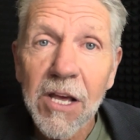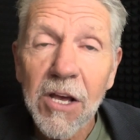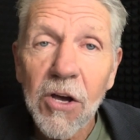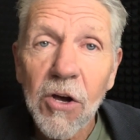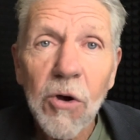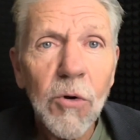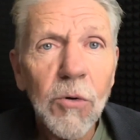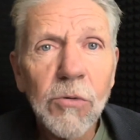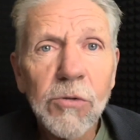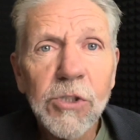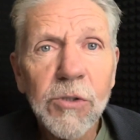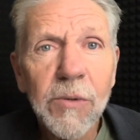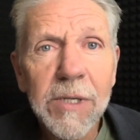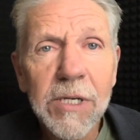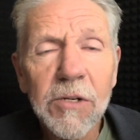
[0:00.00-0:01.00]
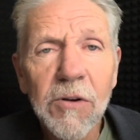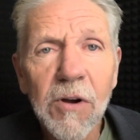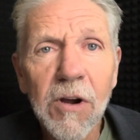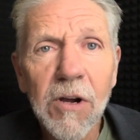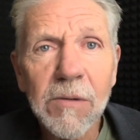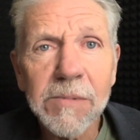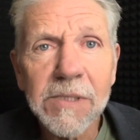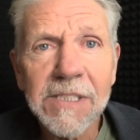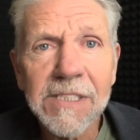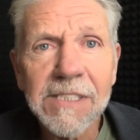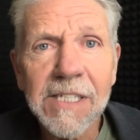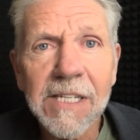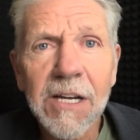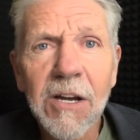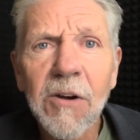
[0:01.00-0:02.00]
hold you in her arms and
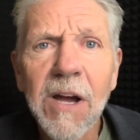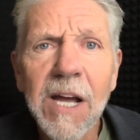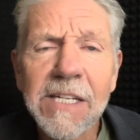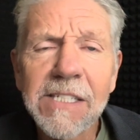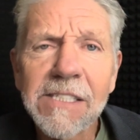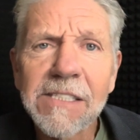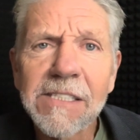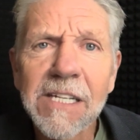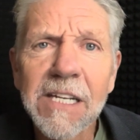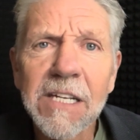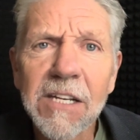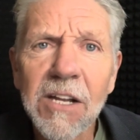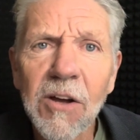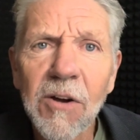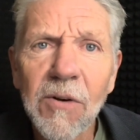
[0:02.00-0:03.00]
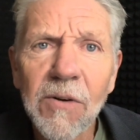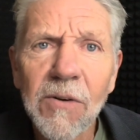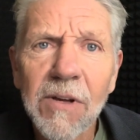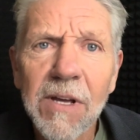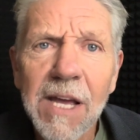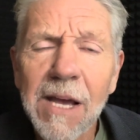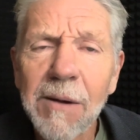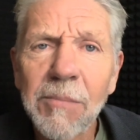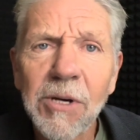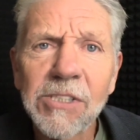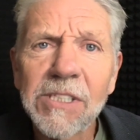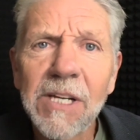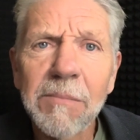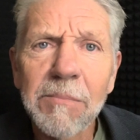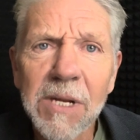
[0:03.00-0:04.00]
say, "Oh, I just didn't know how
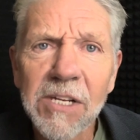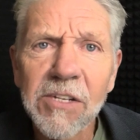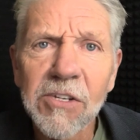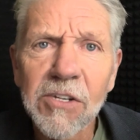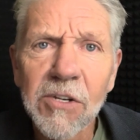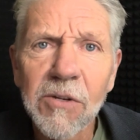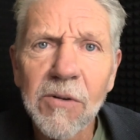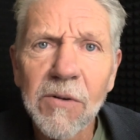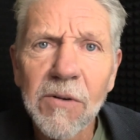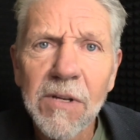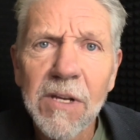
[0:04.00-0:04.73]
much I meant to you,